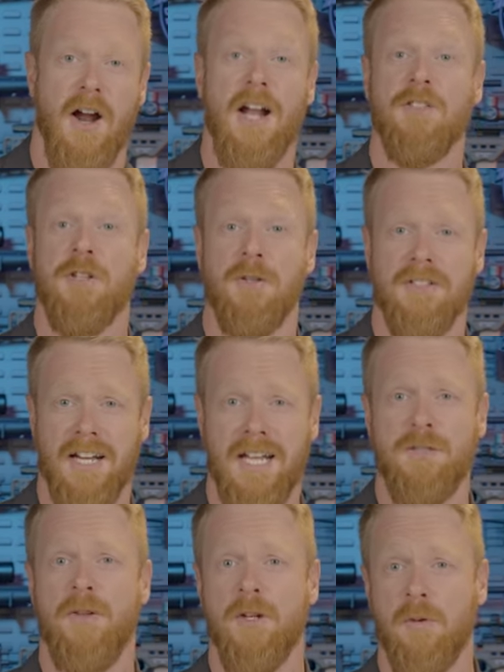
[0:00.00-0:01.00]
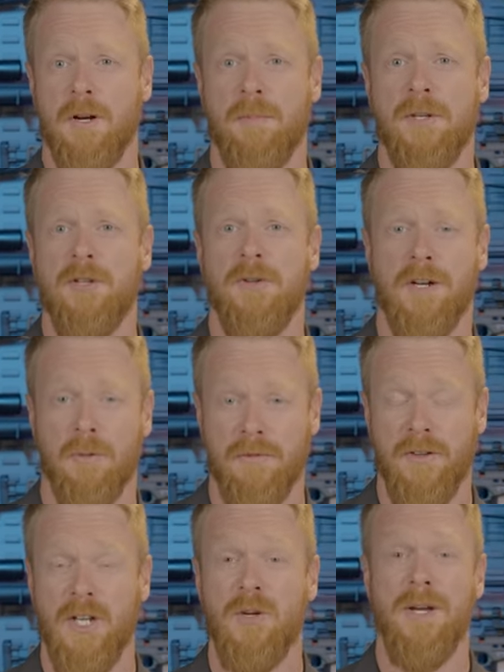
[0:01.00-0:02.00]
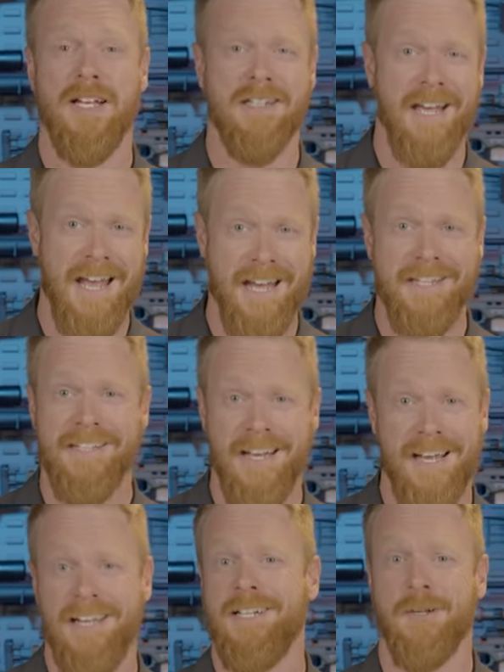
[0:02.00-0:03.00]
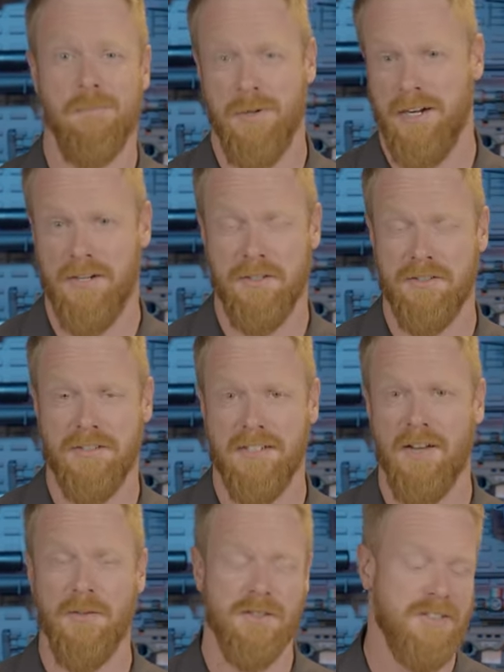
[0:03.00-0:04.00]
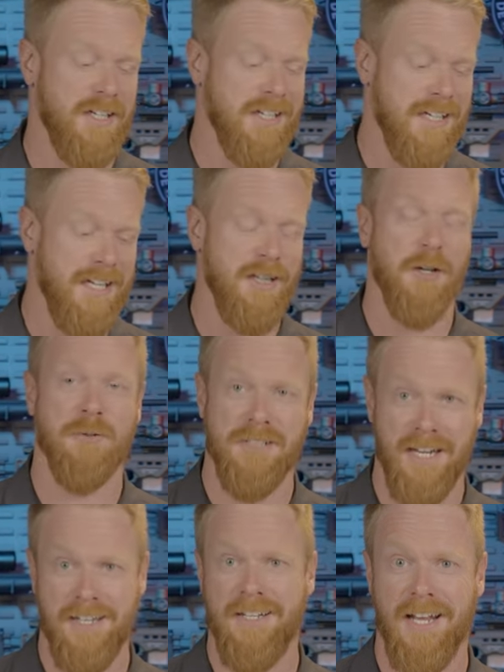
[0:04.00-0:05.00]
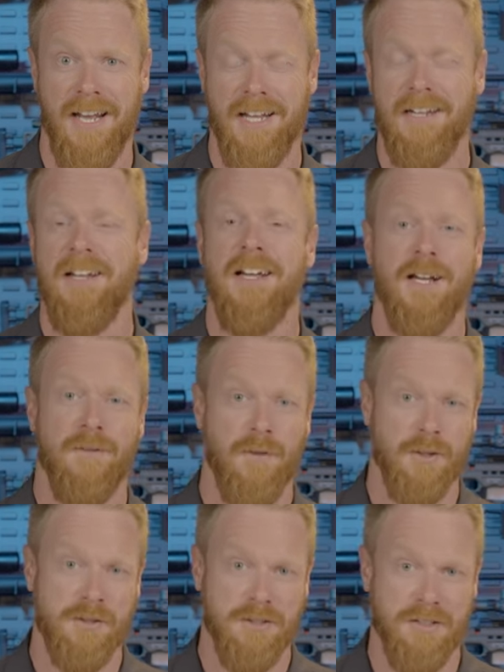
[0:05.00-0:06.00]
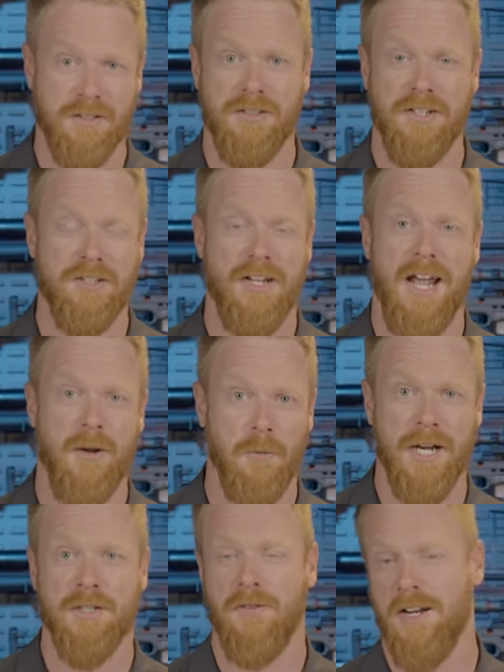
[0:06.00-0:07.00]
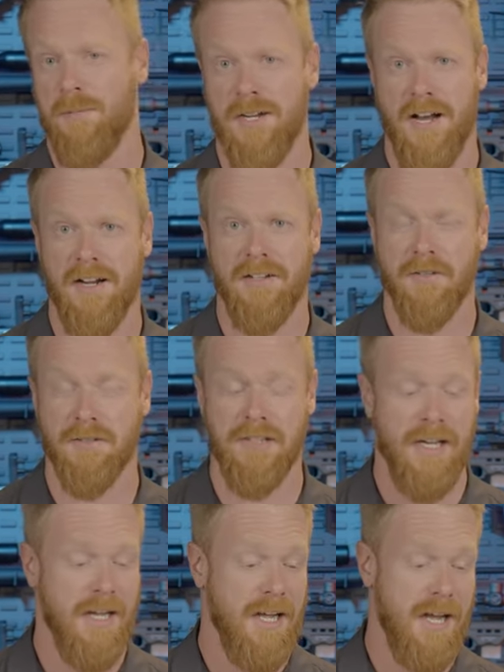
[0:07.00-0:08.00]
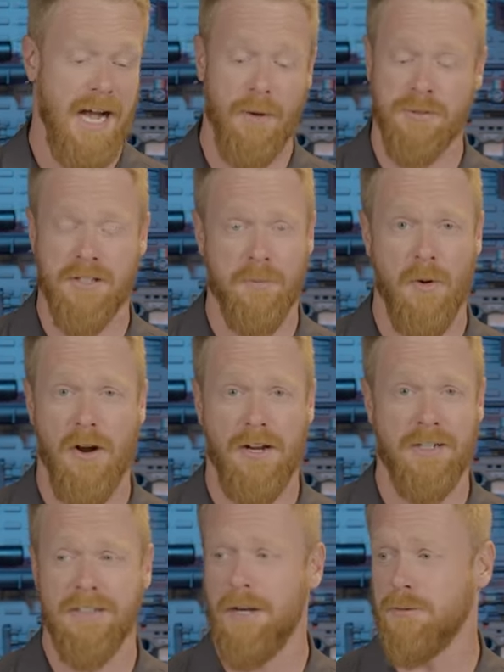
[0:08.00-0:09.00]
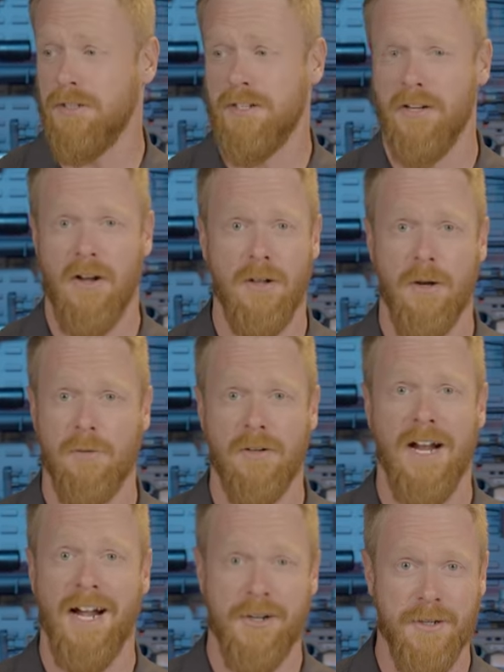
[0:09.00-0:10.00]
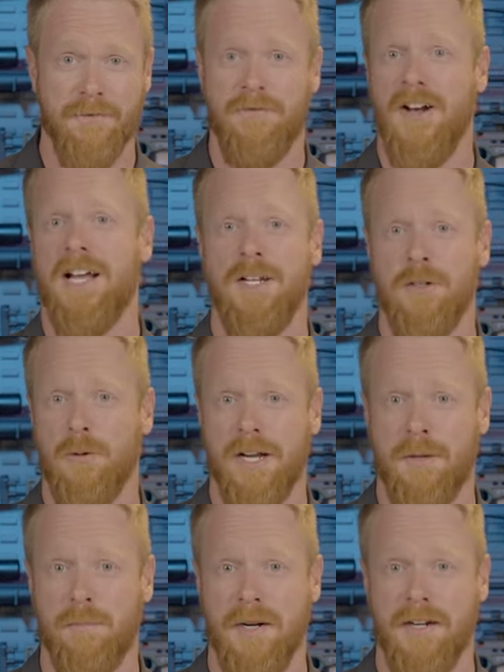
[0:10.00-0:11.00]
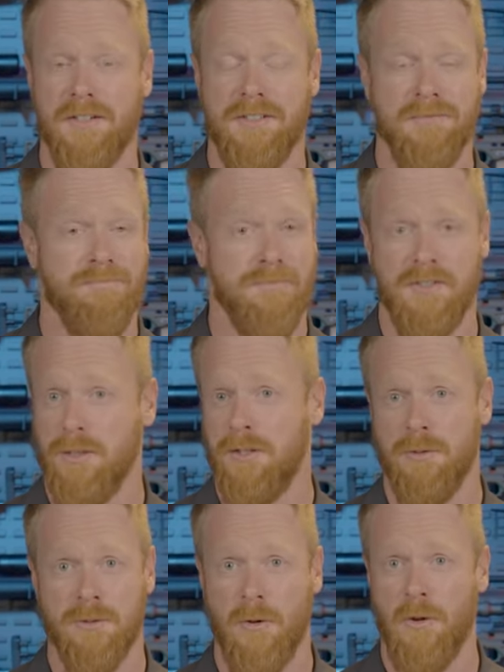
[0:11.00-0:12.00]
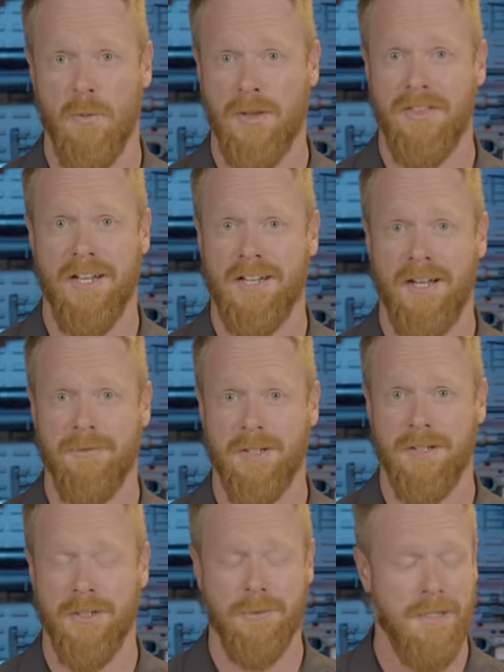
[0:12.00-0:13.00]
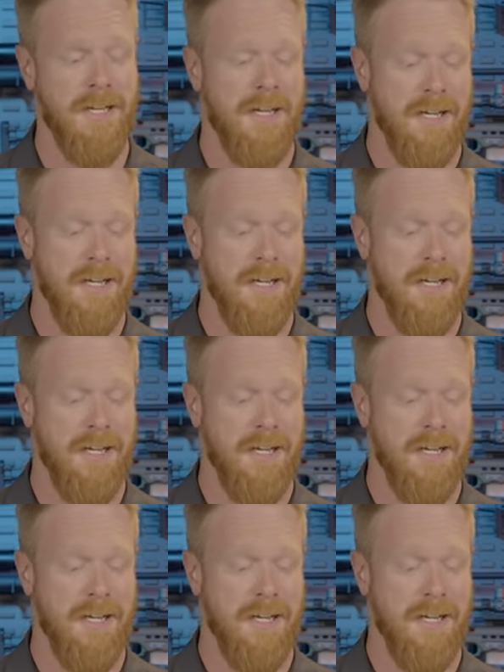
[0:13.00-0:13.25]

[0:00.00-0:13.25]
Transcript: All right, so in today's video, we're gonna be doing a review and head-to-head -head comparison of the SIG Kilo 10K versus the 6K rangefinder binoculars. I was in the market, I was looking all over, I couldn't find a direct comparison, so there was only one thing left to do, and